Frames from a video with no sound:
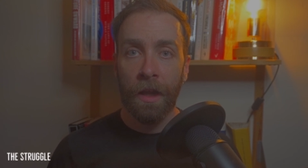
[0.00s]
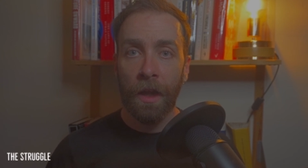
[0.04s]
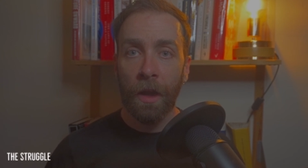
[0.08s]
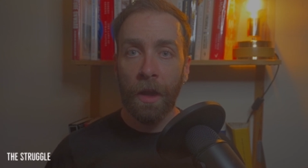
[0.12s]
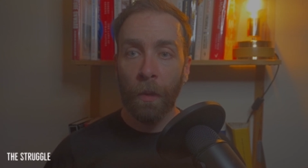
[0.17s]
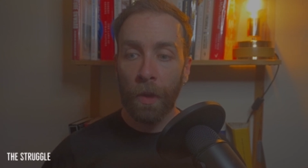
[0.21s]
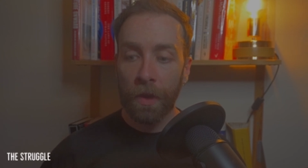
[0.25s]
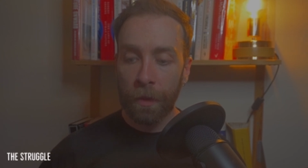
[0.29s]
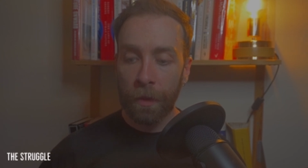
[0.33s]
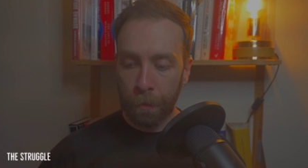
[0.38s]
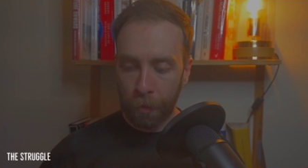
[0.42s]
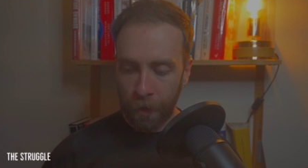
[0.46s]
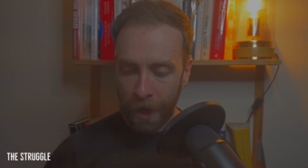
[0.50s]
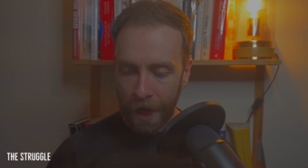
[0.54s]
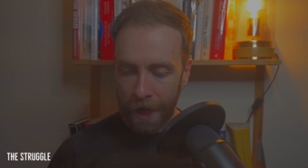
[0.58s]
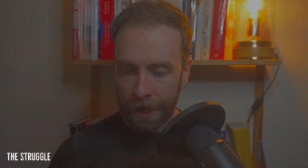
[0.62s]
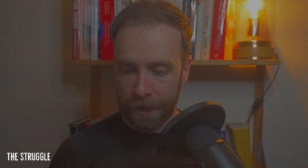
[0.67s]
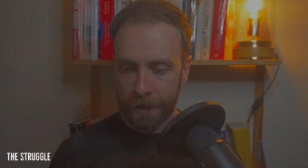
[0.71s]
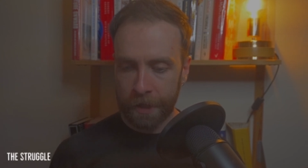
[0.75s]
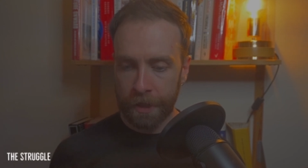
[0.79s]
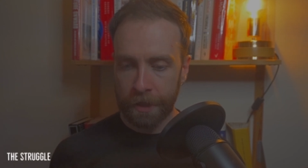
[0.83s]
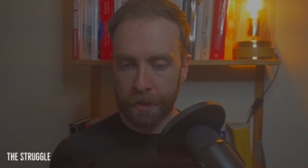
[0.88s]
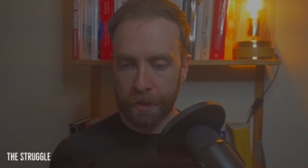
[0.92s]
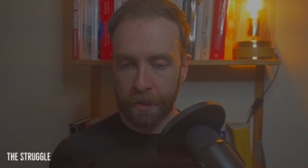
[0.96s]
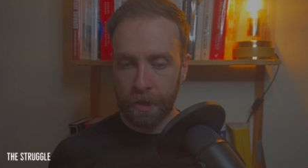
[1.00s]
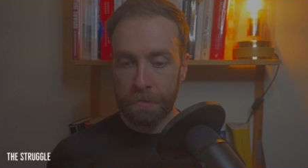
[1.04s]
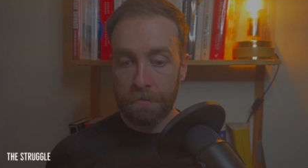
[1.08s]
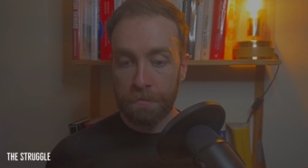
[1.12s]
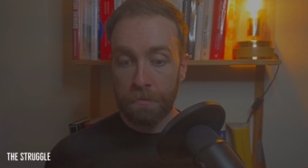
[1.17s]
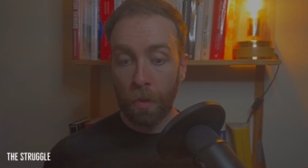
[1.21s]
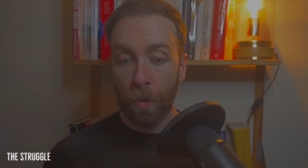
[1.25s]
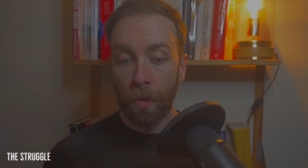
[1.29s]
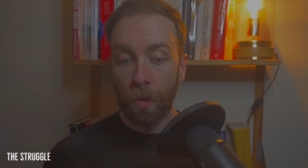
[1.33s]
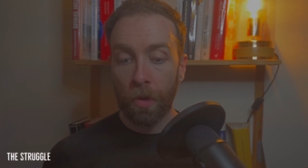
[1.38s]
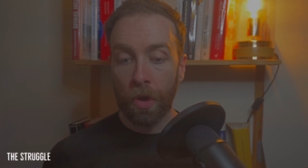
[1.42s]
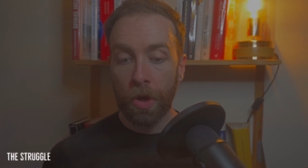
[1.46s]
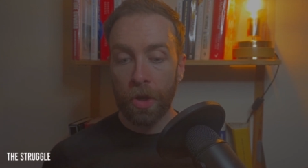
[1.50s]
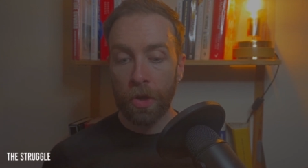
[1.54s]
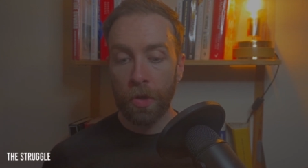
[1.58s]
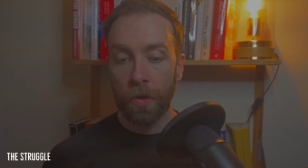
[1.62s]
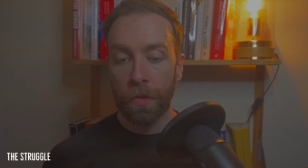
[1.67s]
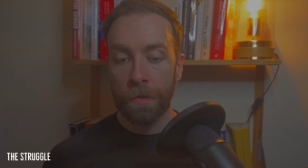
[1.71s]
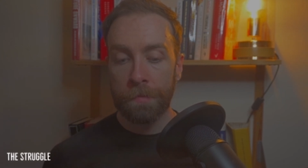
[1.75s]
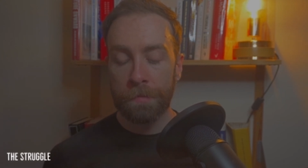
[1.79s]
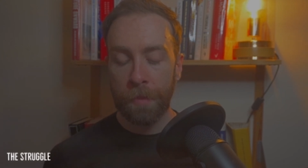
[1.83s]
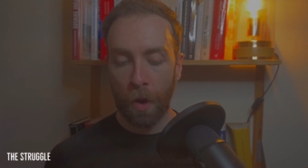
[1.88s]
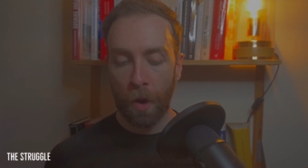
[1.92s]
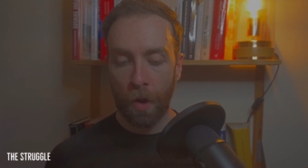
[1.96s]
With practice, the more
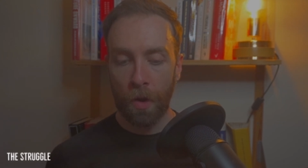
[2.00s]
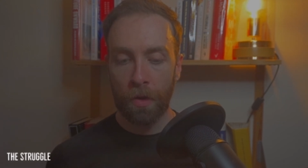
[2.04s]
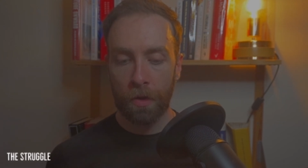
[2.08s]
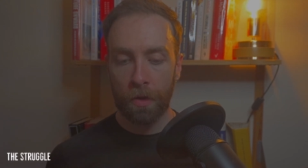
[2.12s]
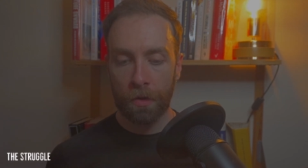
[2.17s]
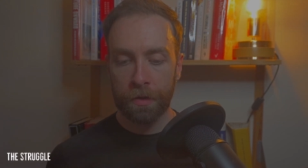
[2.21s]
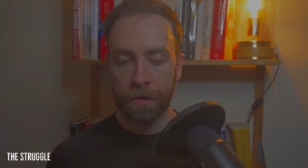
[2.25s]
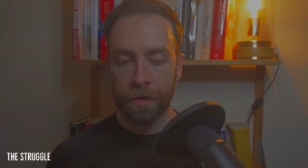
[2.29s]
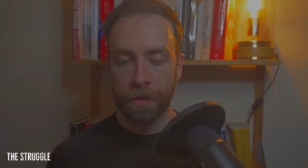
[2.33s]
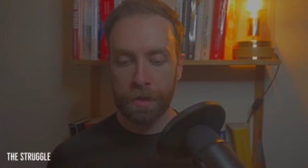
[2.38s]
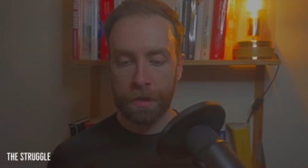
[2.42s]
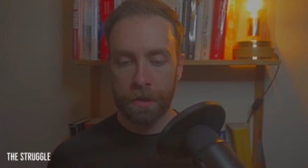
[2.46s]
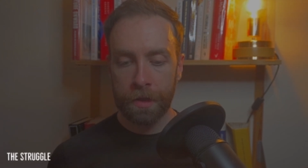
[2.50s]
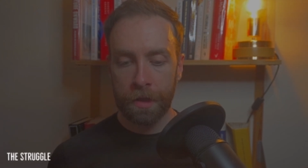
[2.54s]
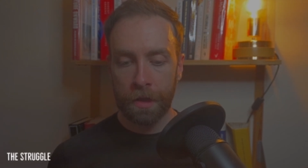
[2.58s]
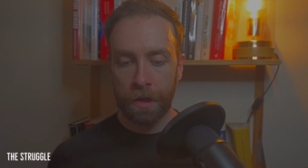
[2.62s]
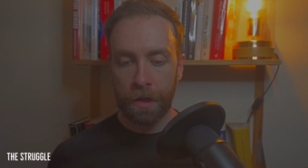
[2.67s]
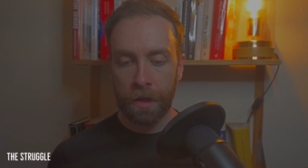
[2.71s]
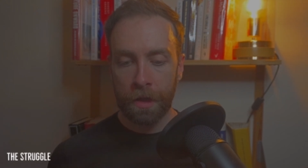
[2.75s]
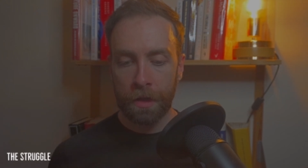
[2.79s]
you pause,